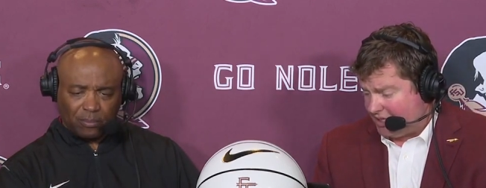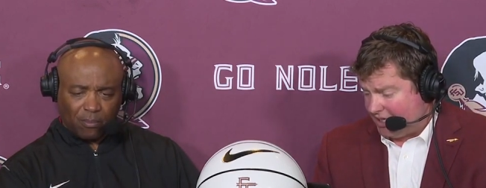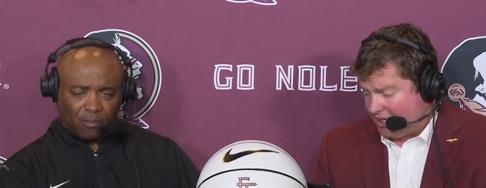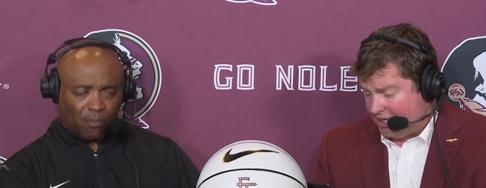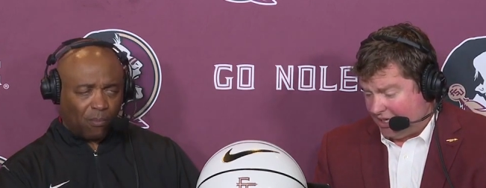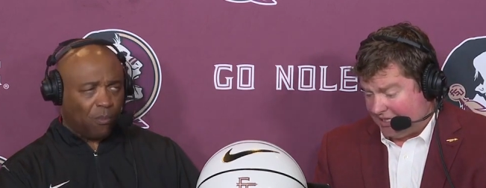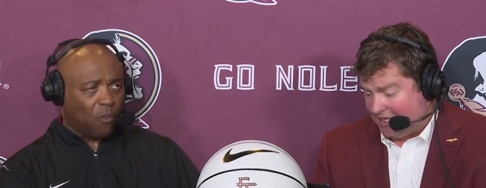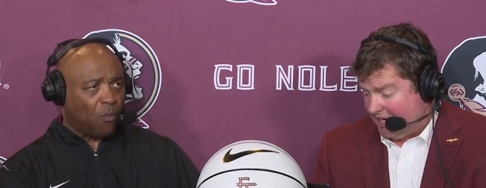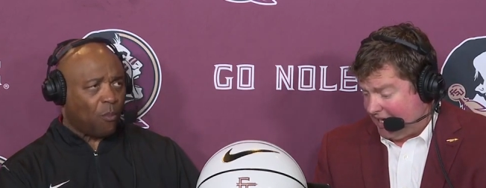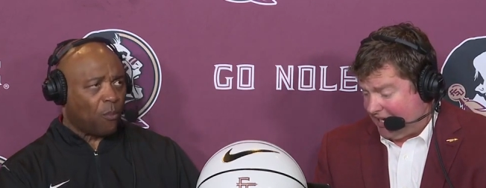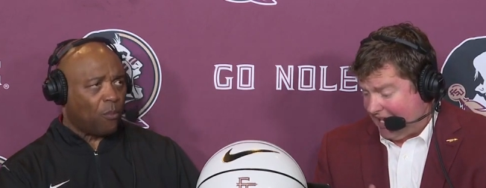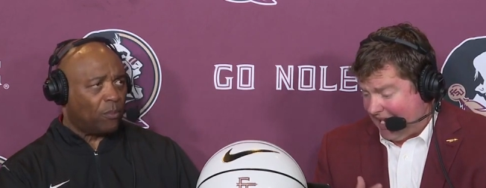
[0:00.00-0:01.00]
Speaker 1: Uh,
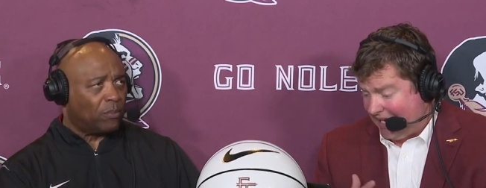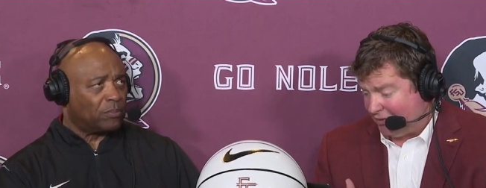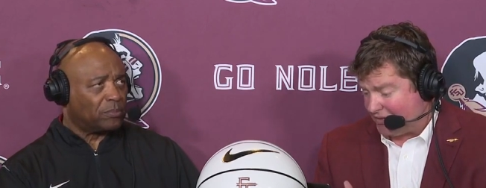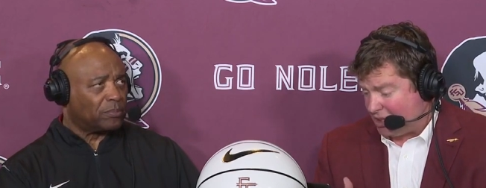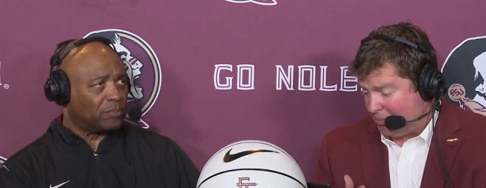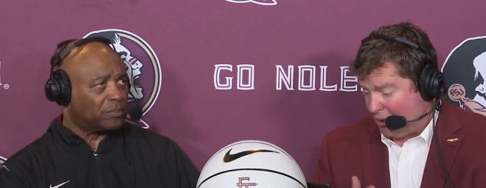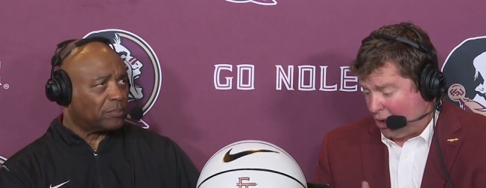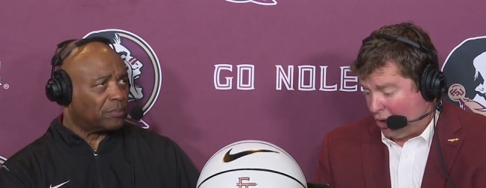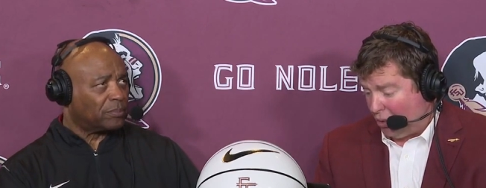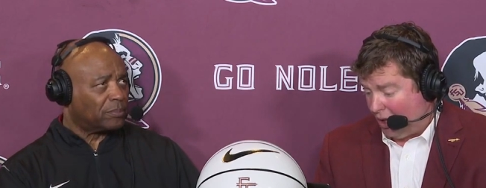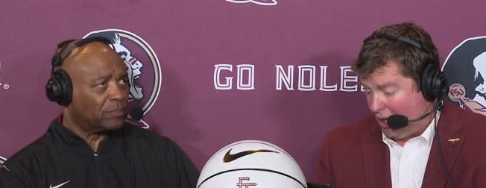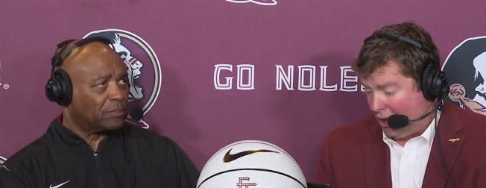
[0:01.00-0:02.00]
again, handles the
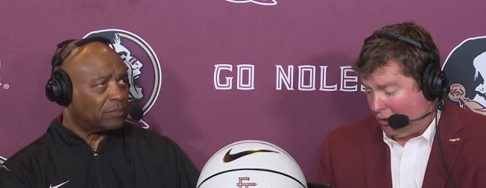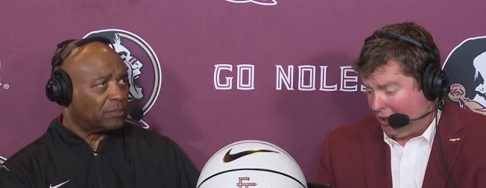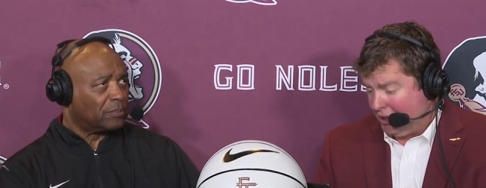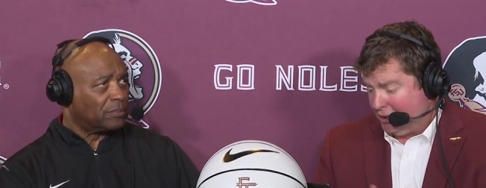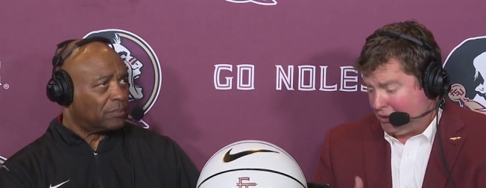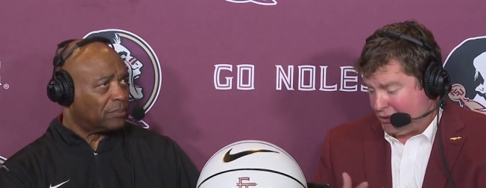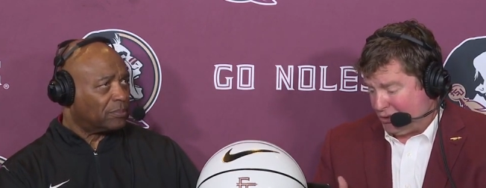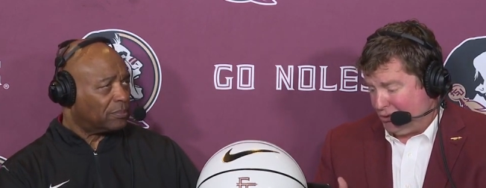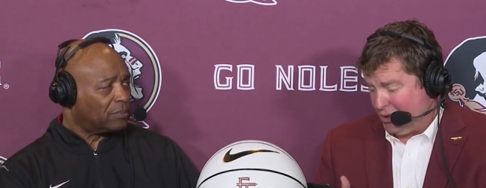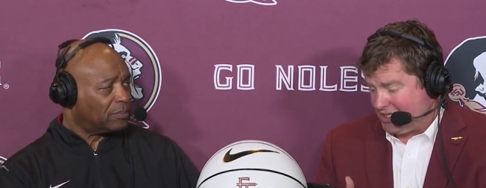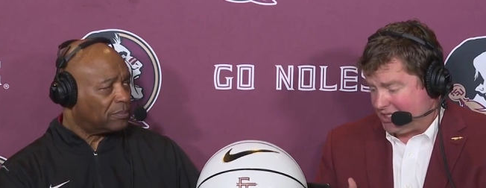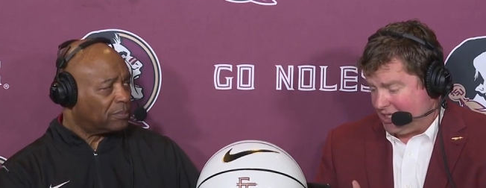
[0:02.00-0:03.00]
ball well,
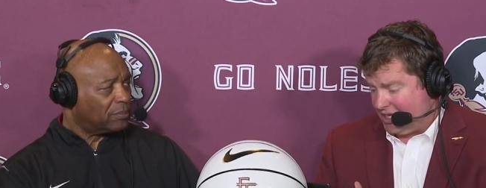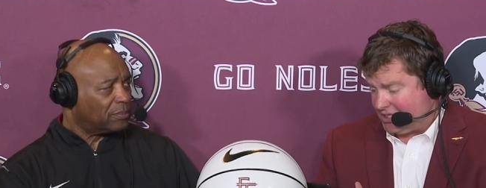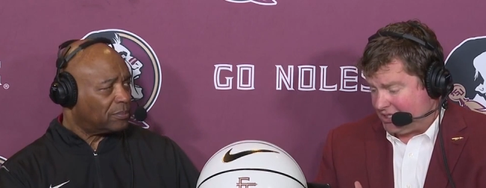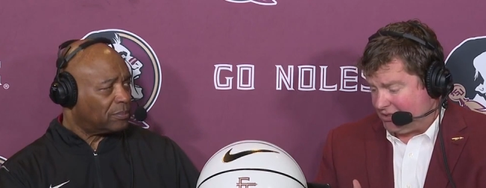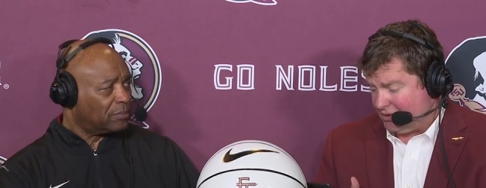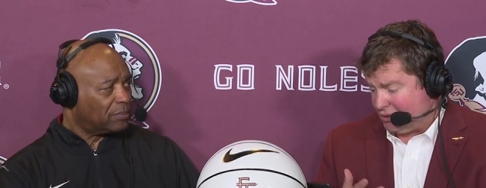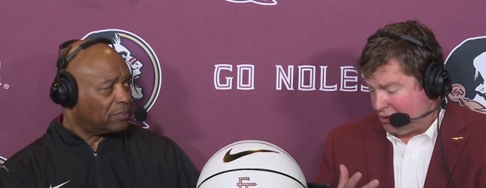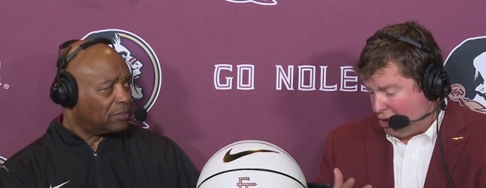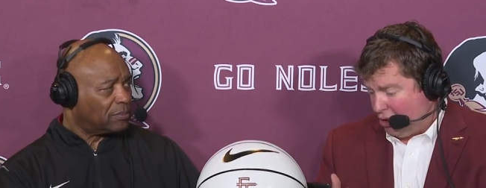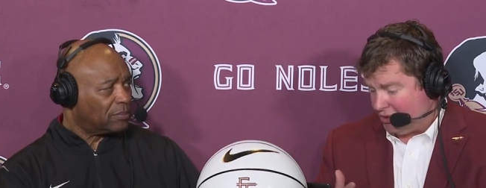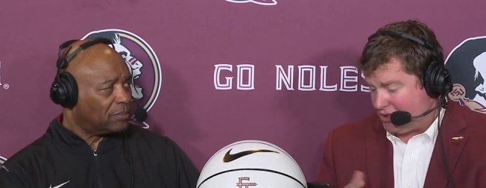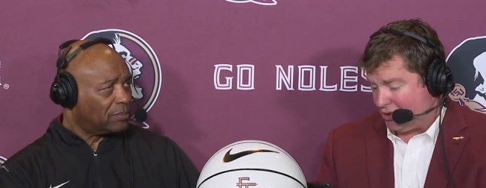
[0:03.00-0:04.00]
two assists,
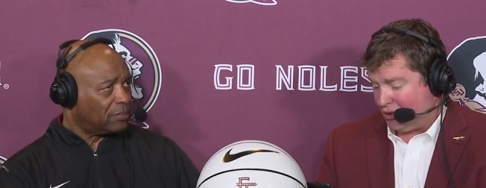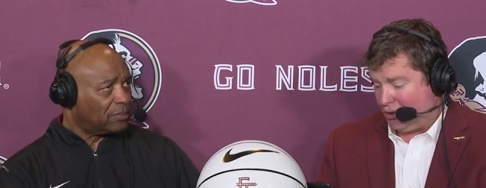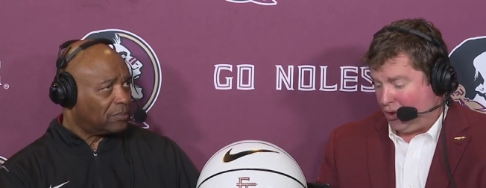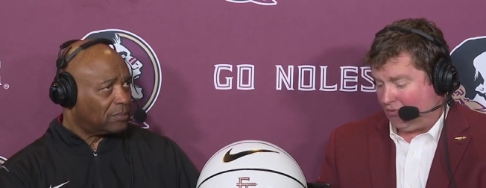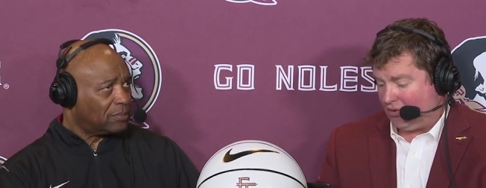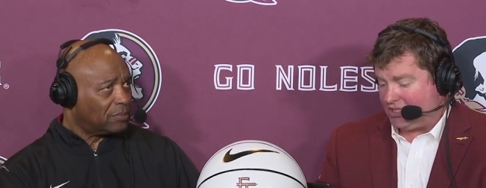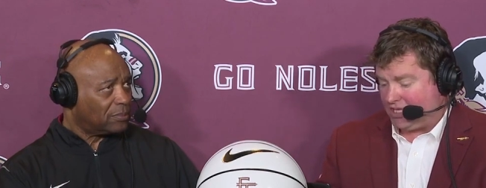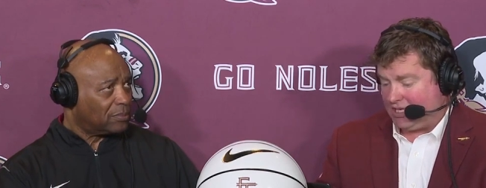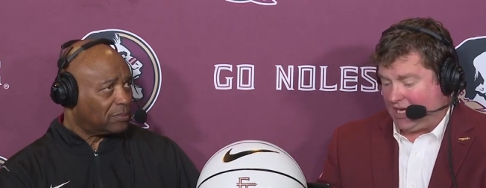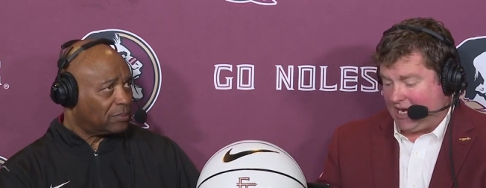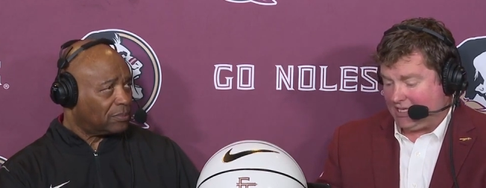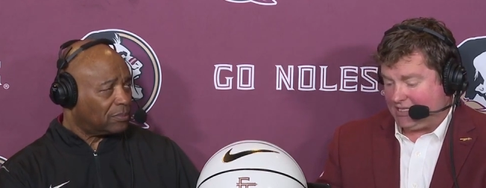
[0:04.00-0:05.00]
no turnovers,
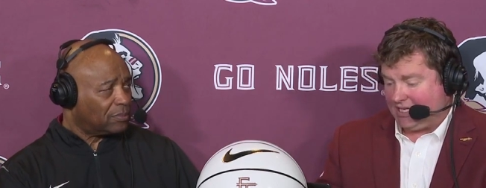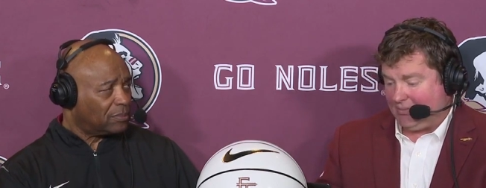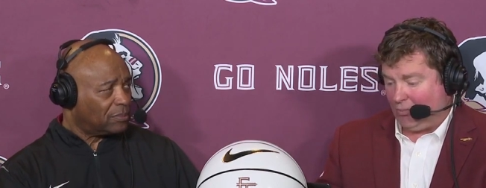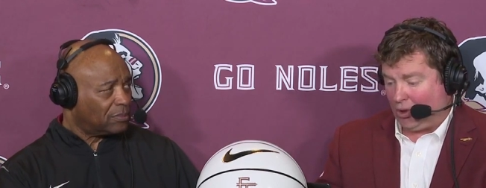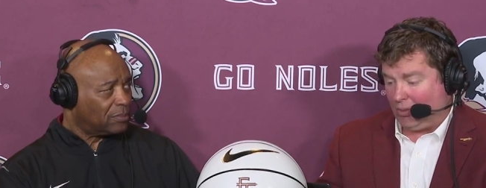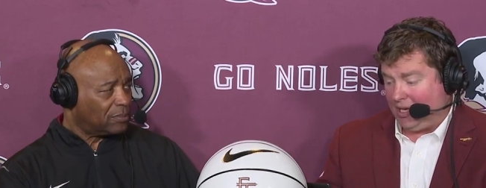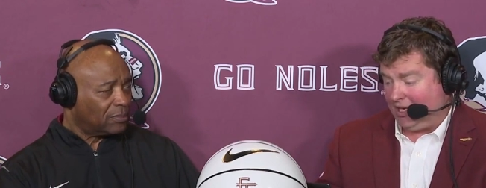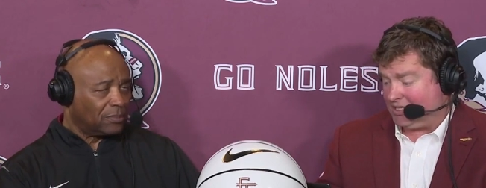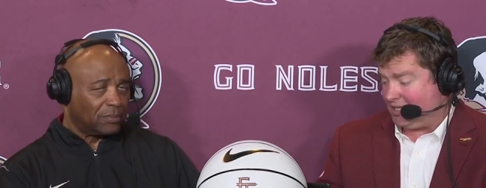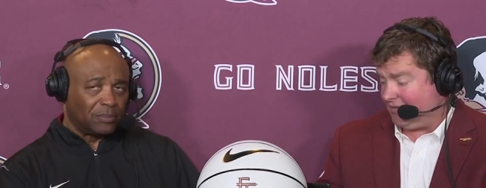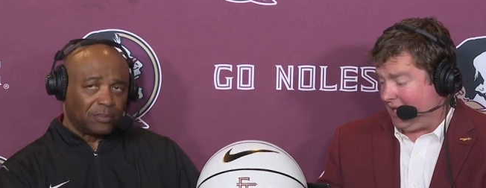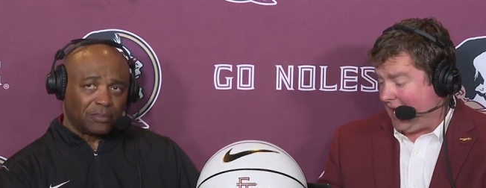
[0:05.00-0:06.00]
and 19 more
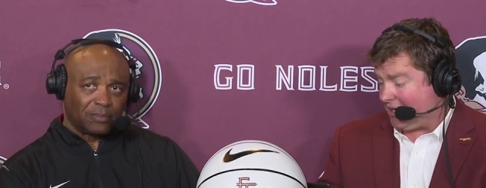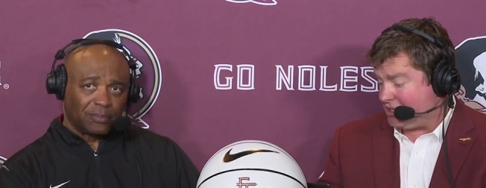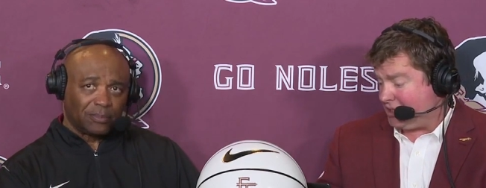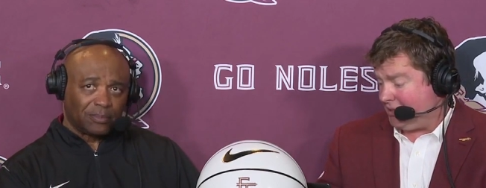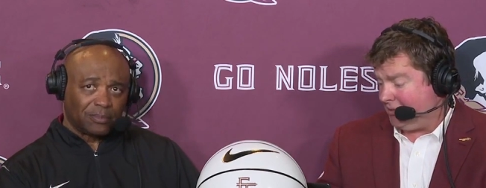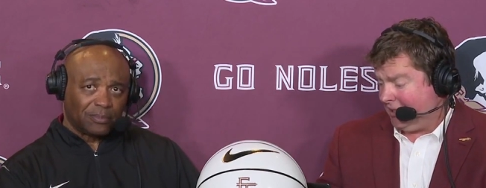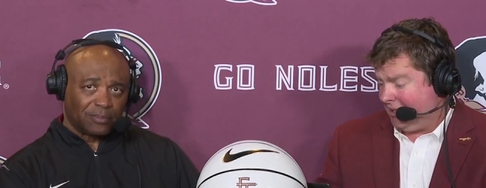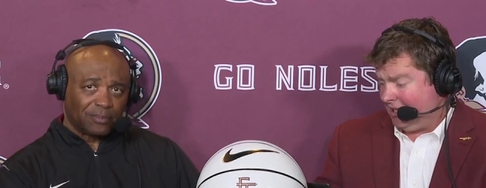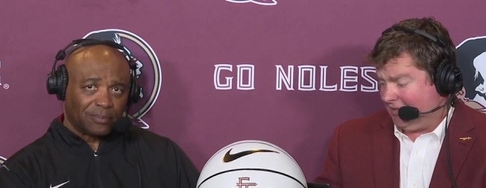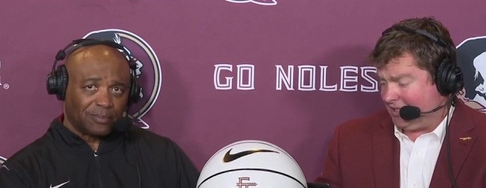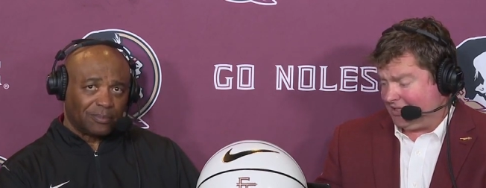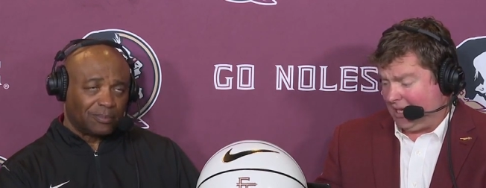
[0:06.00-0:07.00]
minutes of action
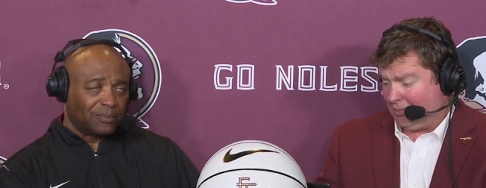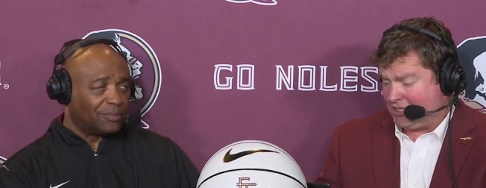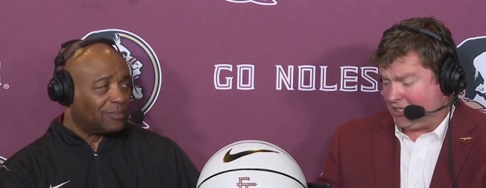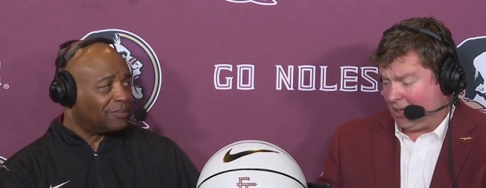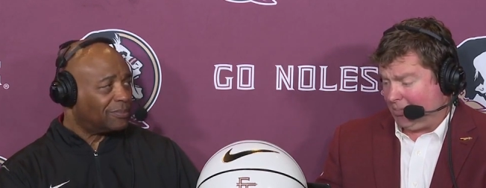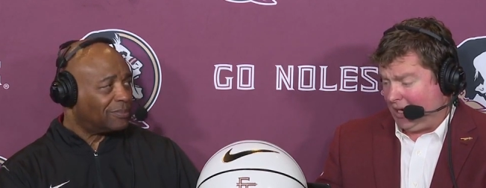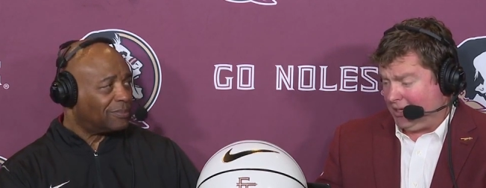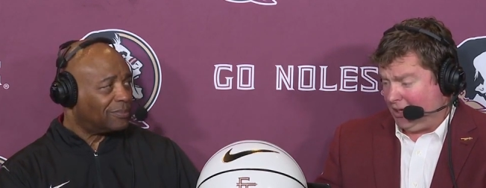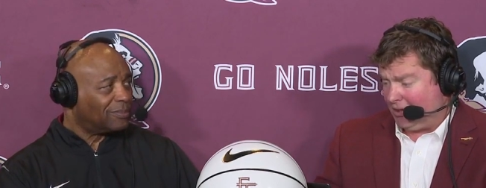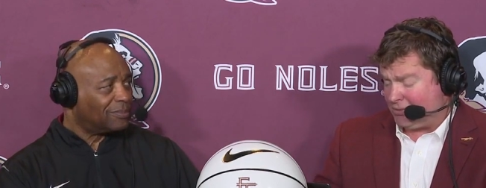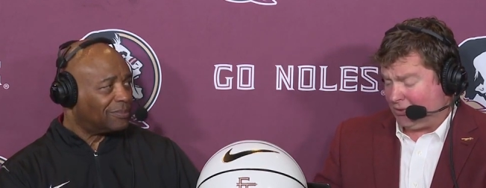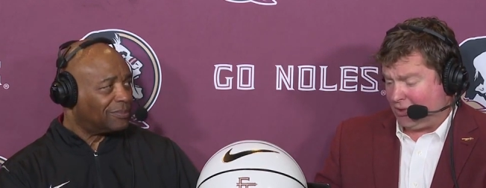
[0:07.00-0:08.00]
i have to double check my
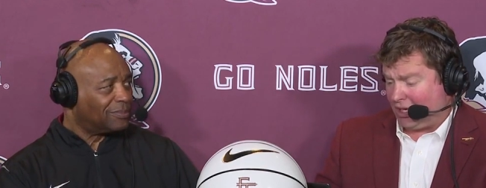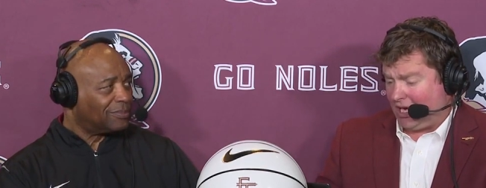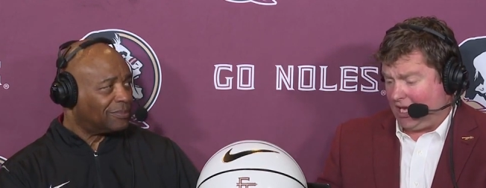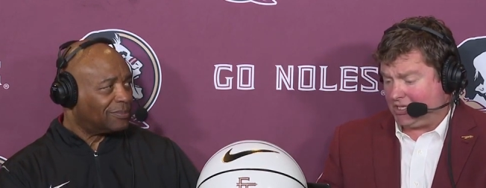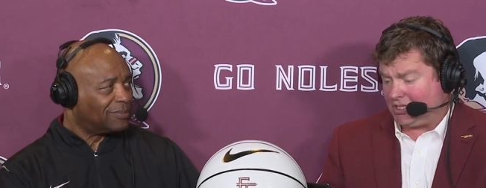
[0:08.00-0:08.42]
notes with our guy